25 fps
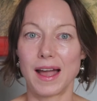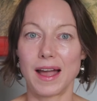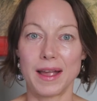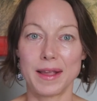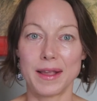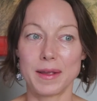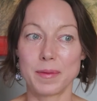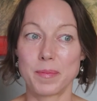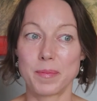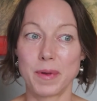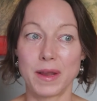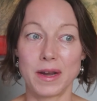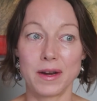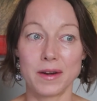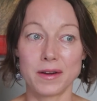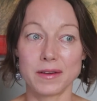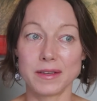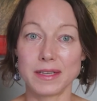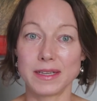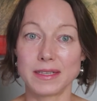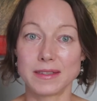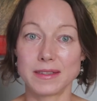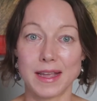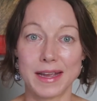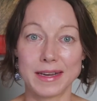I
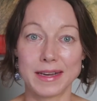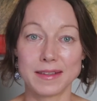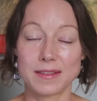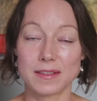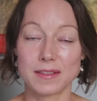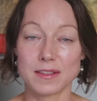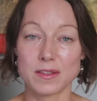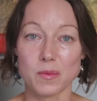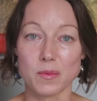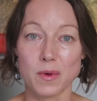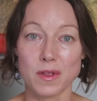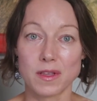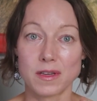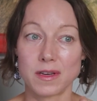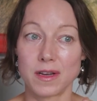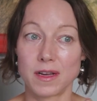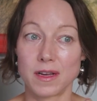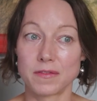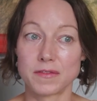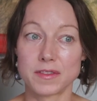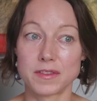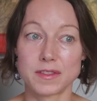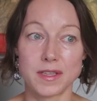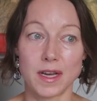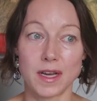apparently liked this well
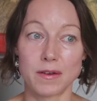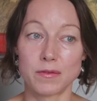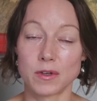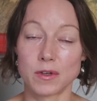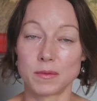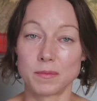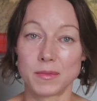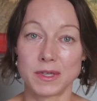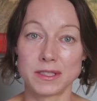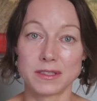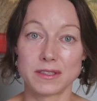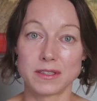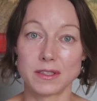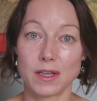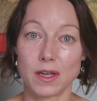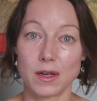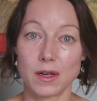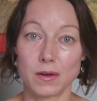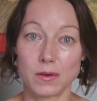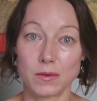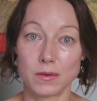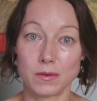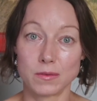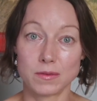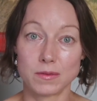enough several months
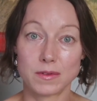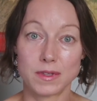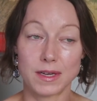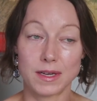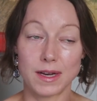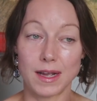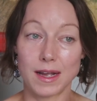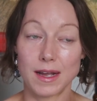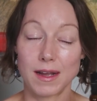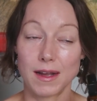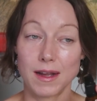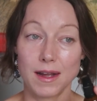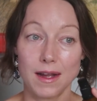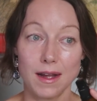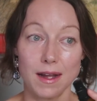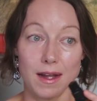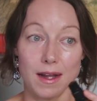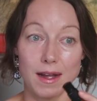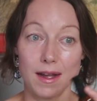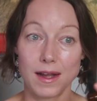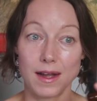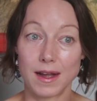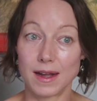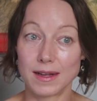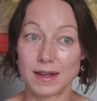ago that
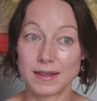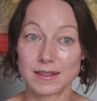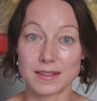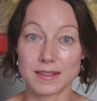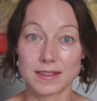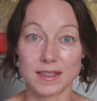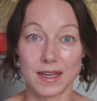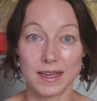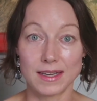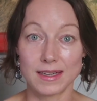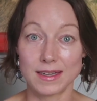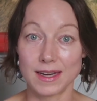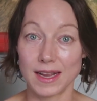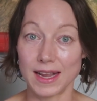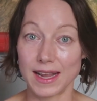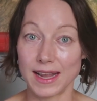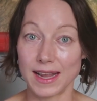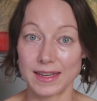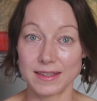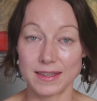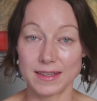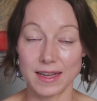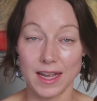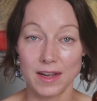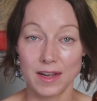I decided I
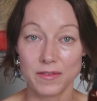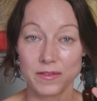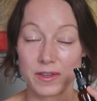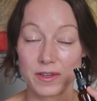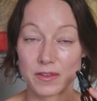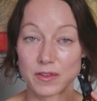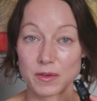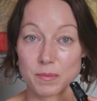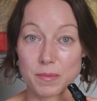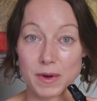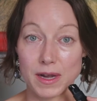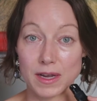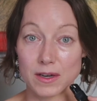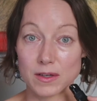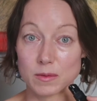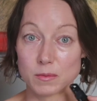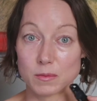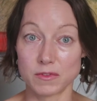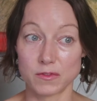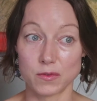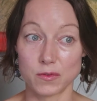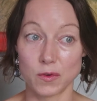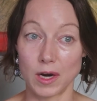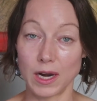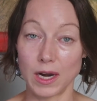had to have another bottle
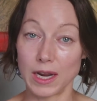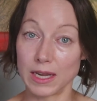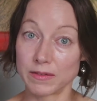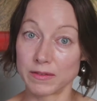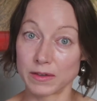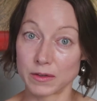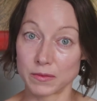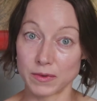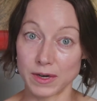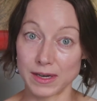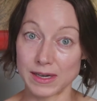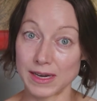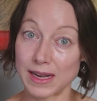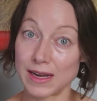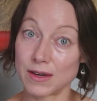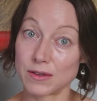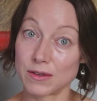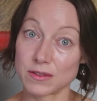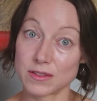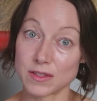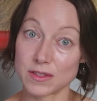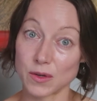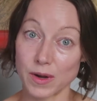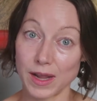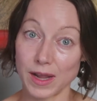before I even ran
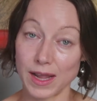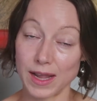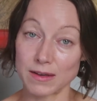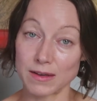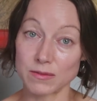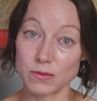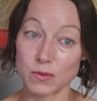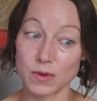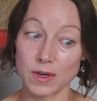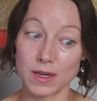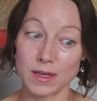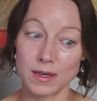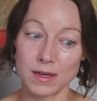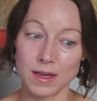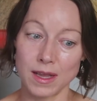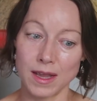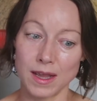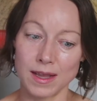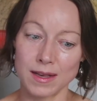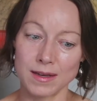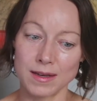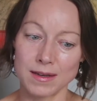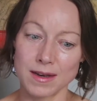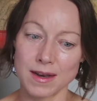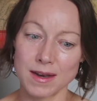out, and so I have one,
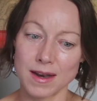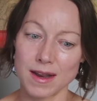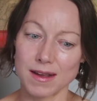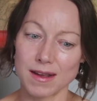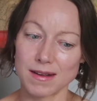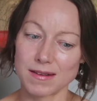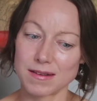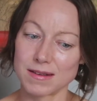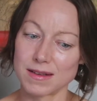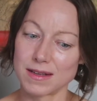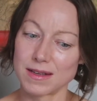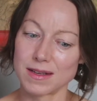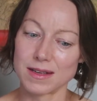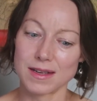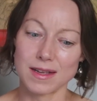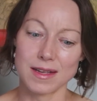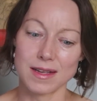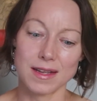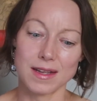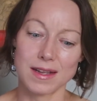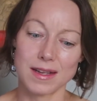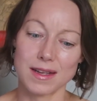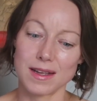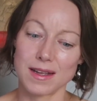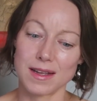and
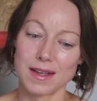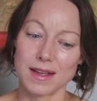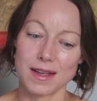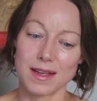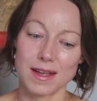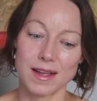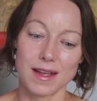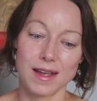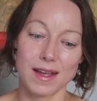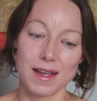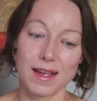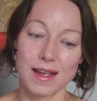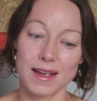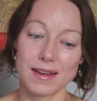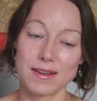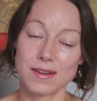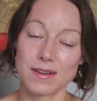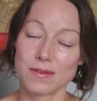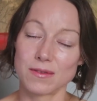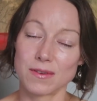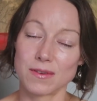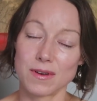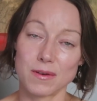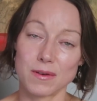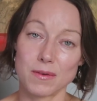I
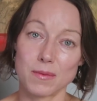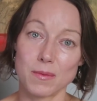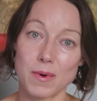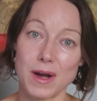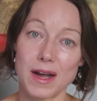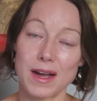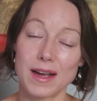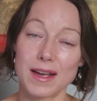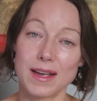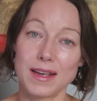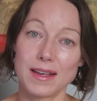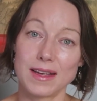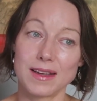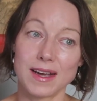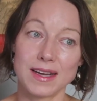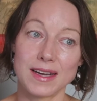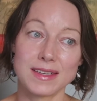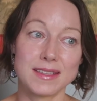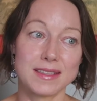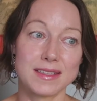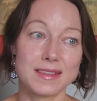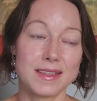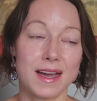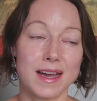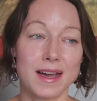don't know why I
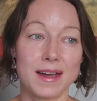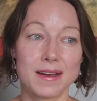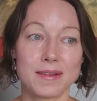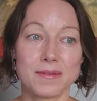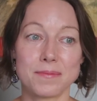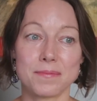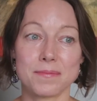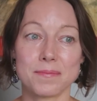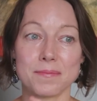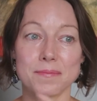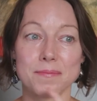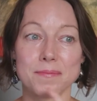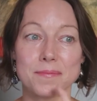did that.